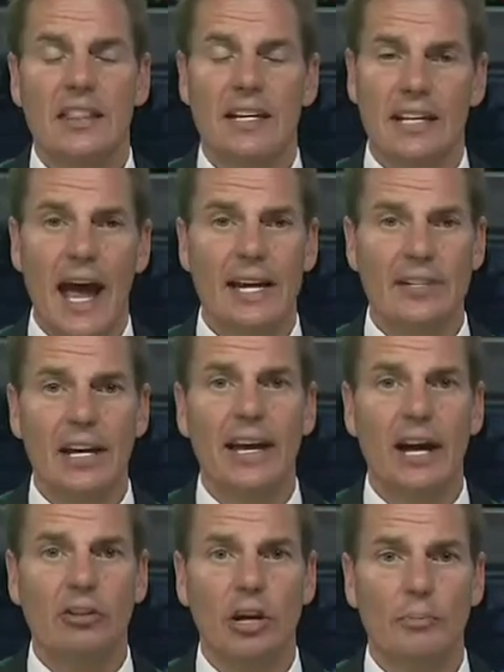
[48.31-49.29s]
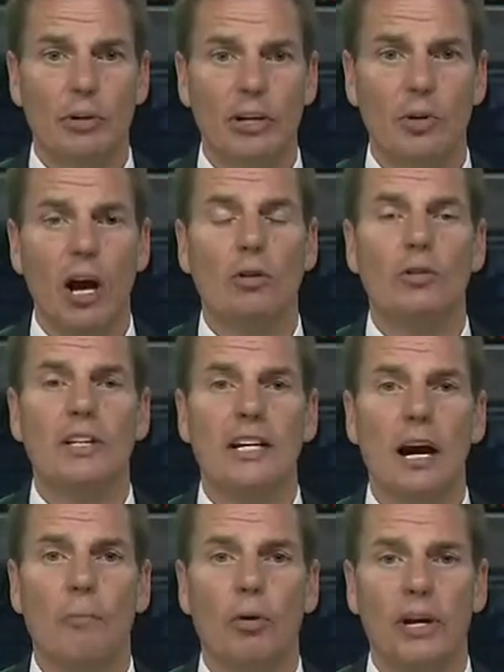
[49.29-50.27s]
The Nasdaq held up pretty well, only
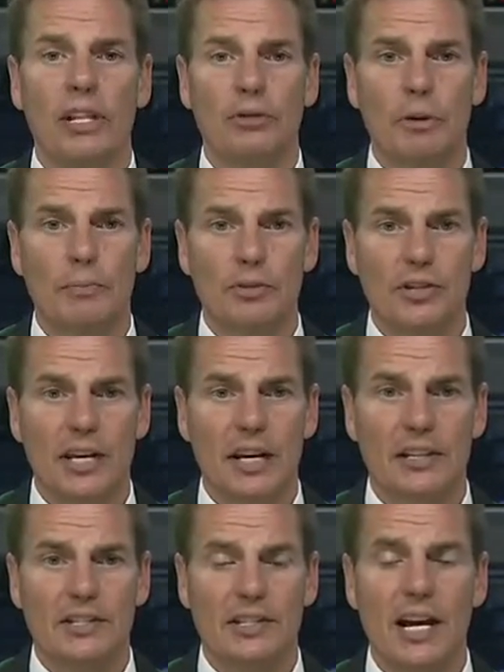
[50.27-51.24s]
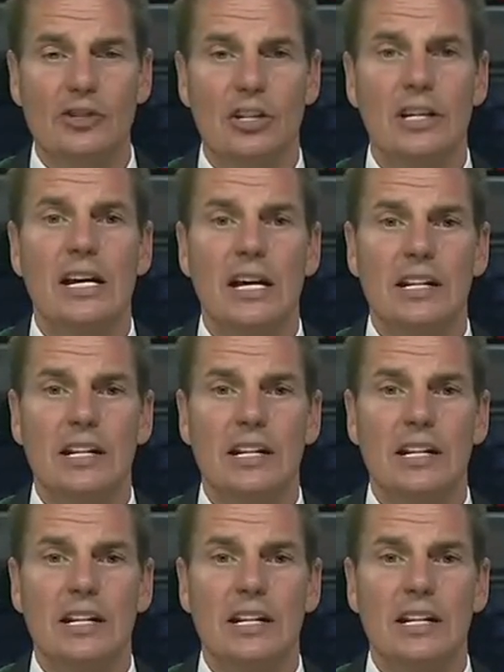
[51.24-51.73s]
down 0.3% on the session,